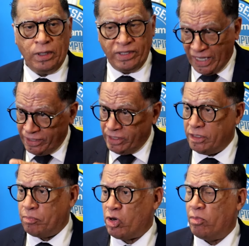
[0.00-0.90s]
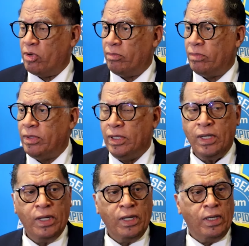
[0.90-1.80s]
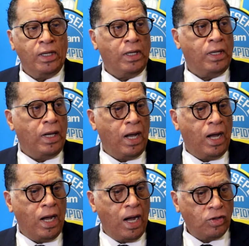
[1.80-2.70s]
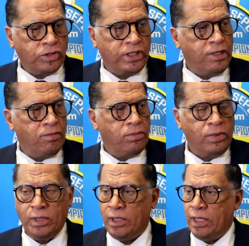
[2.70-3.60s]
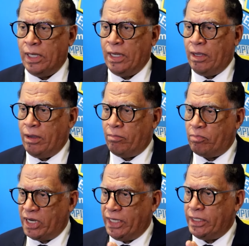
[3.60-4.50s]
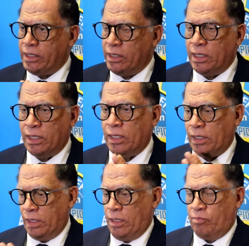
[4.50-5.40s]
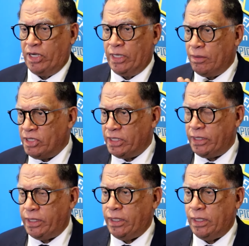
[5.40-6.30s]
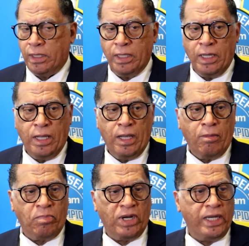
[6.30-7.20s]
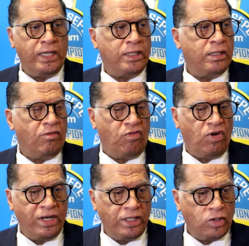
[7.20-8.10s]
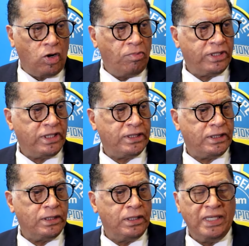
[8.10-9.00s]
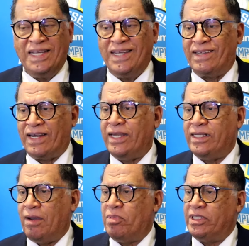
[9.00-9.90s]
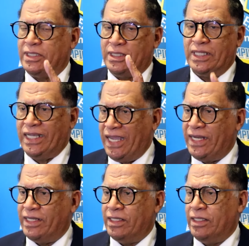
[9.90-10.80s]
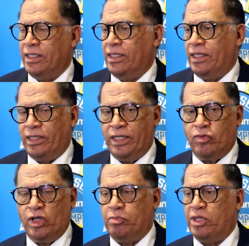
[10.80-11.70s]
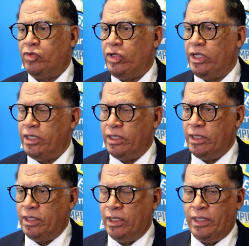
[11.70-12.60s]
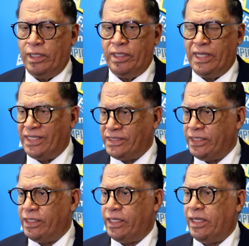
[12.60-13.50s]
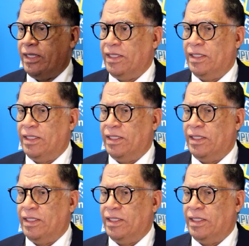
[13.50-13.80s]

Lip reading: That is the problem. Our team played preliminary, played final competition. Right up until the end, it was between Nigeria